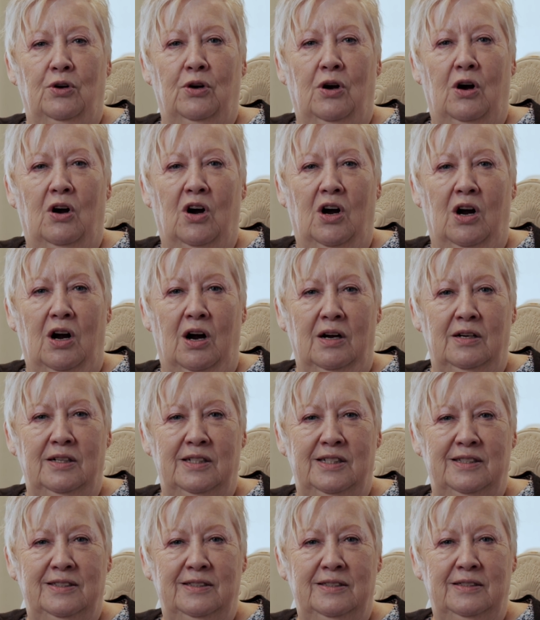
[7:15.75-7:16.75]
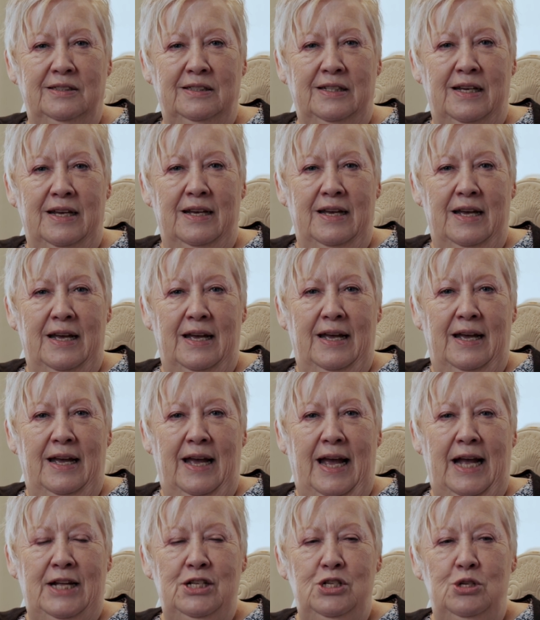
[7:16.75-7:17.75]
heart
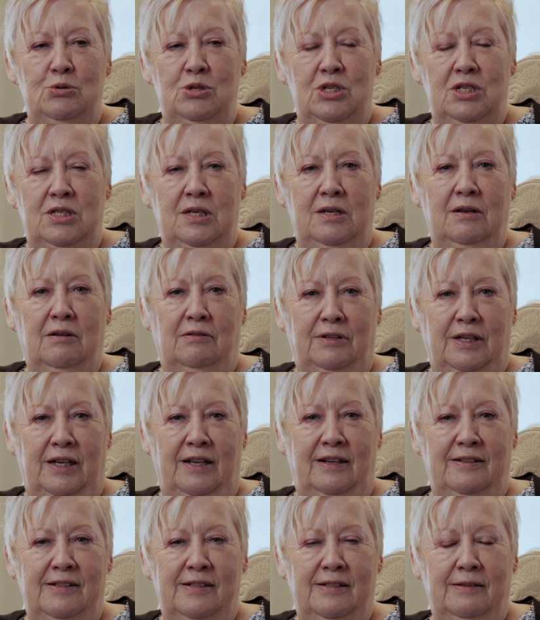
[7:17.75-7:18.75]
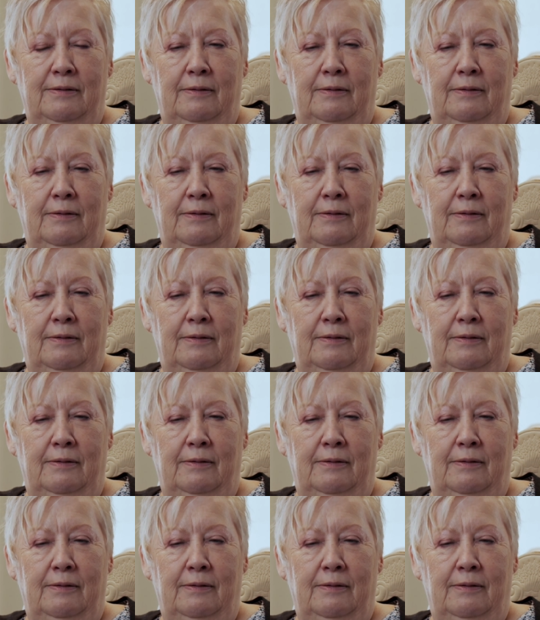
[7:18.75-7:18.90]
and you sealed it.